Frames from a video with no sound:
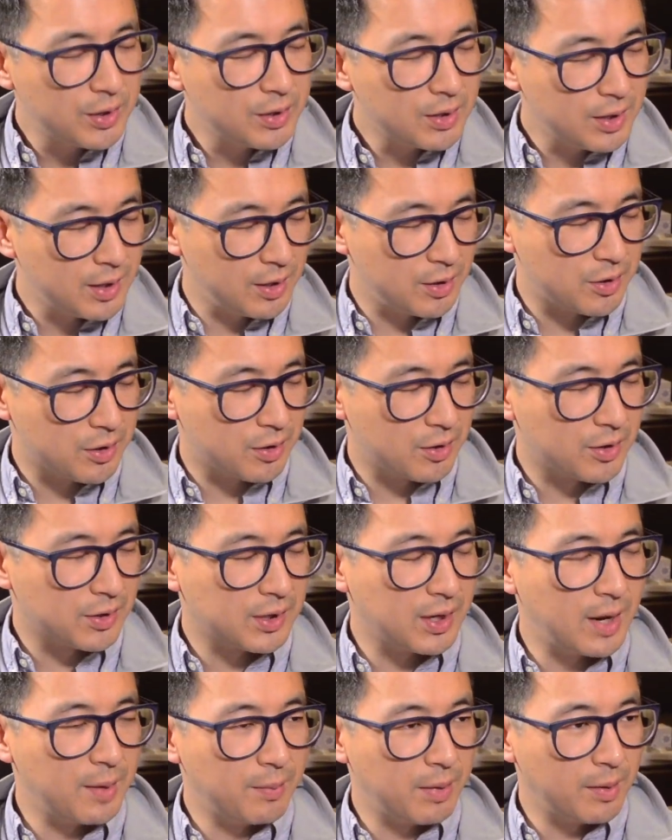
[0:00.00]

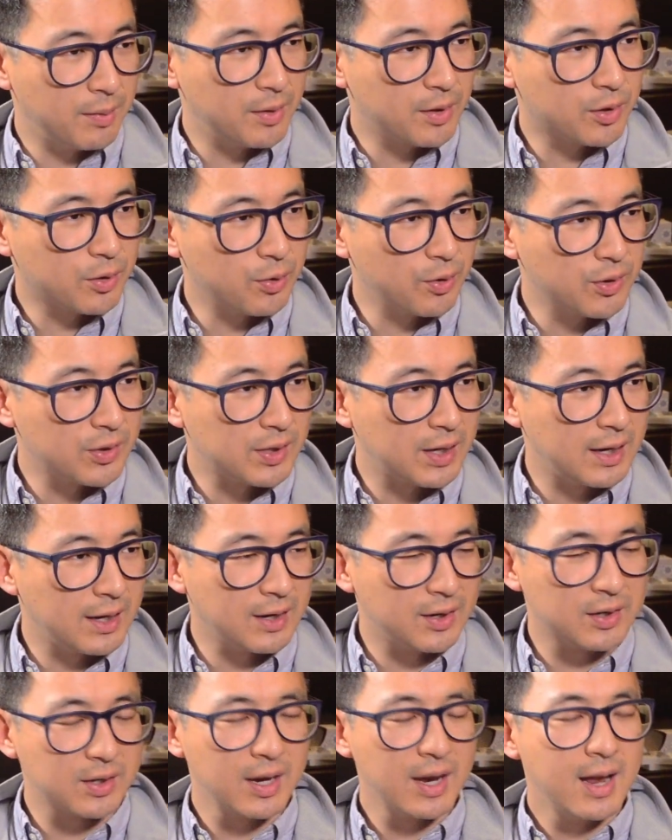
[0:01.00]
teachers in public school
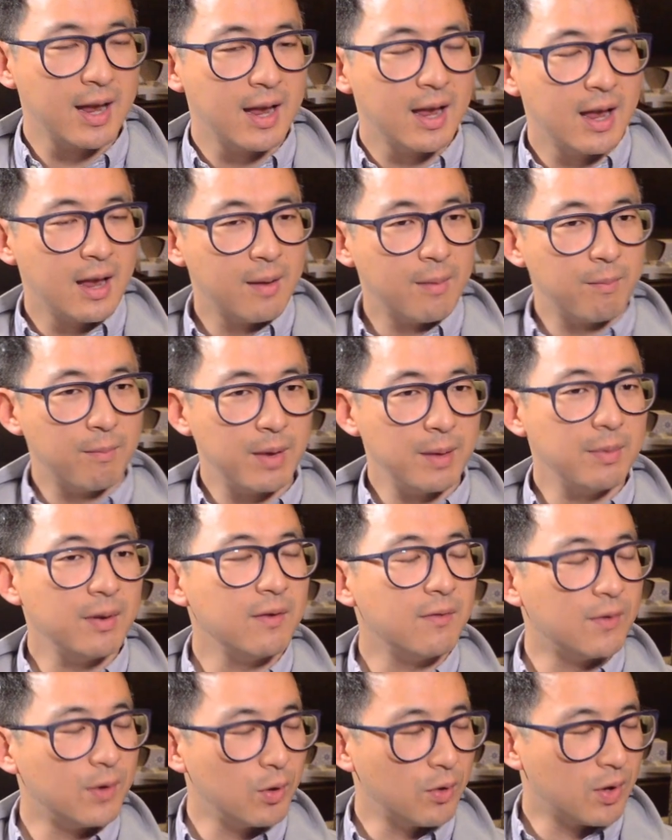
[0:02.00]
settings maybe
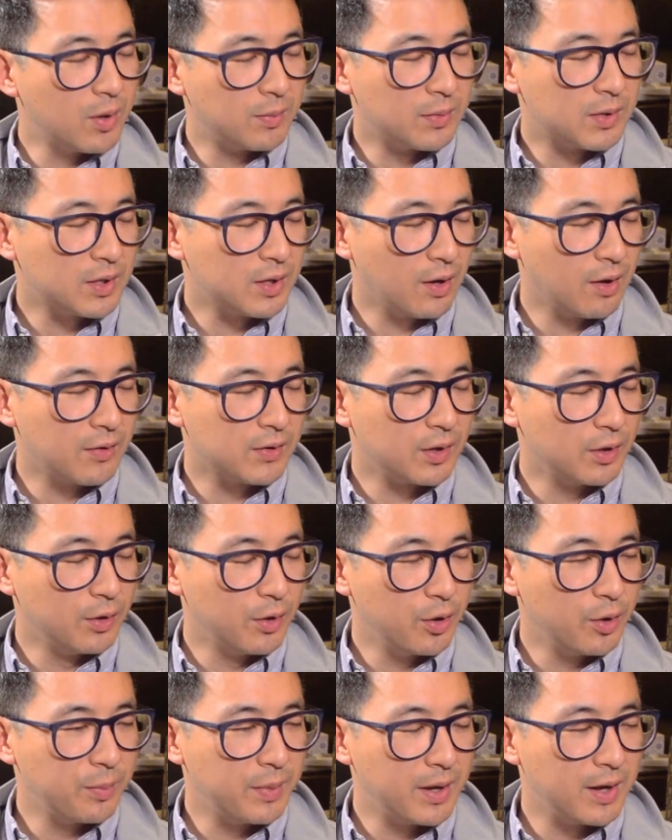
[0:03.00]
view themselves a
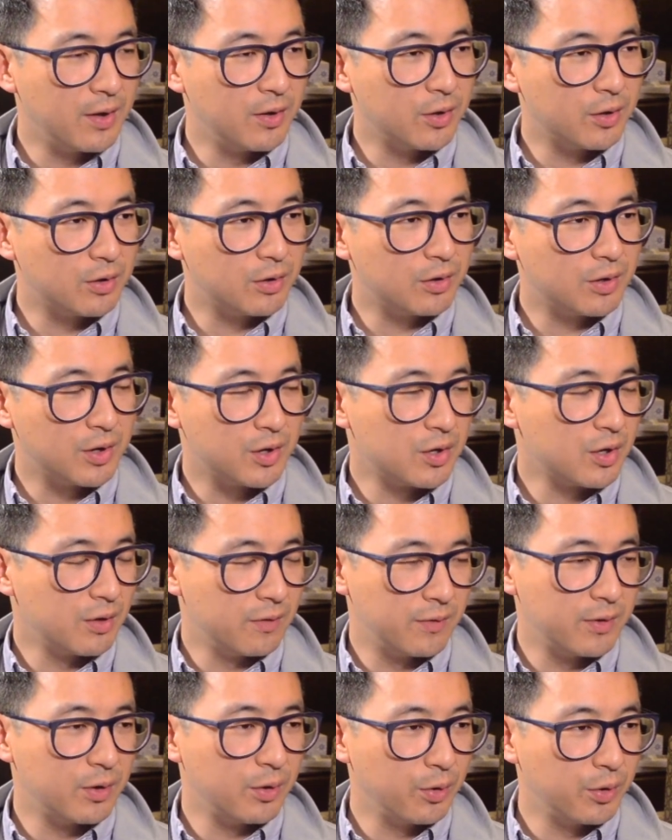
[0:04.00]
little bit in the tradition
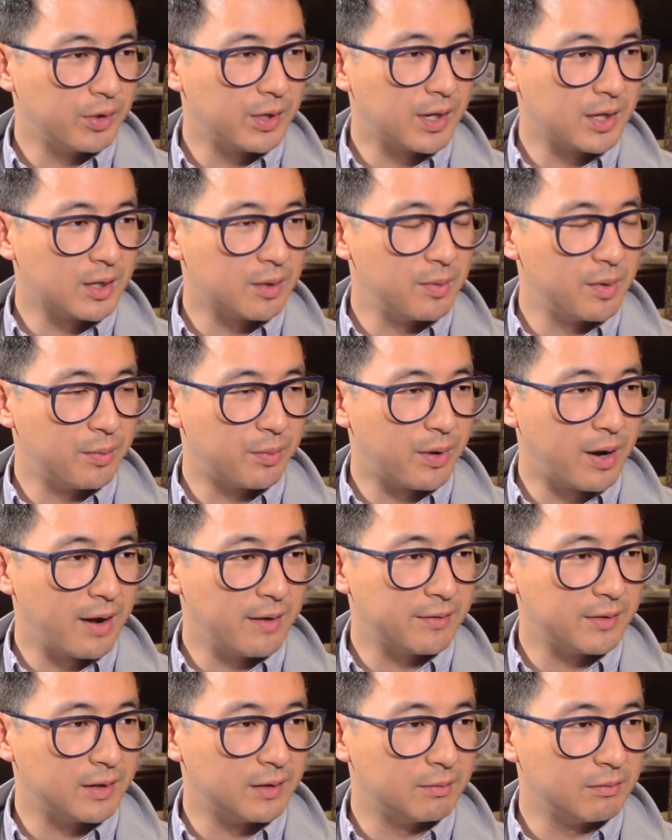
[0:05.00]
of an Old Testament
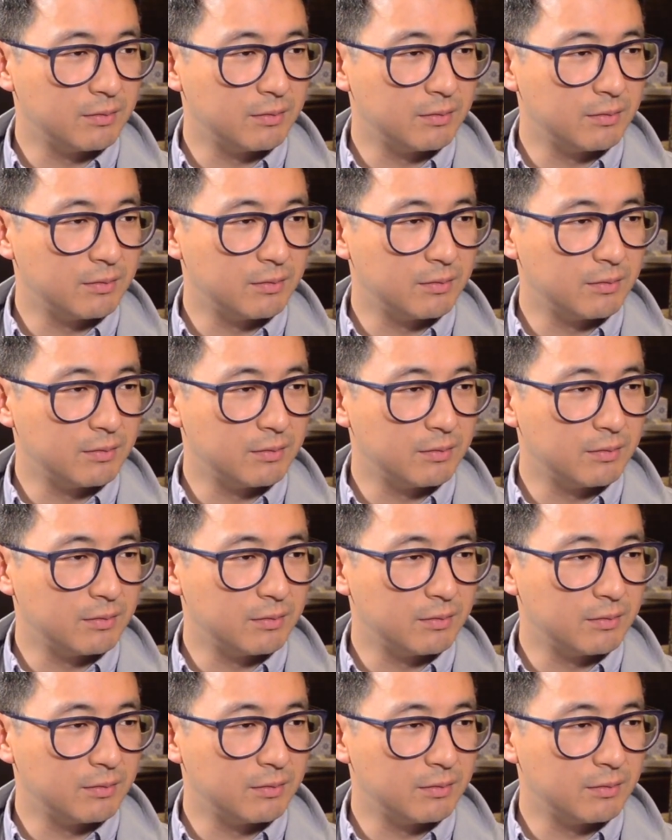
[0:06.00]
prophet.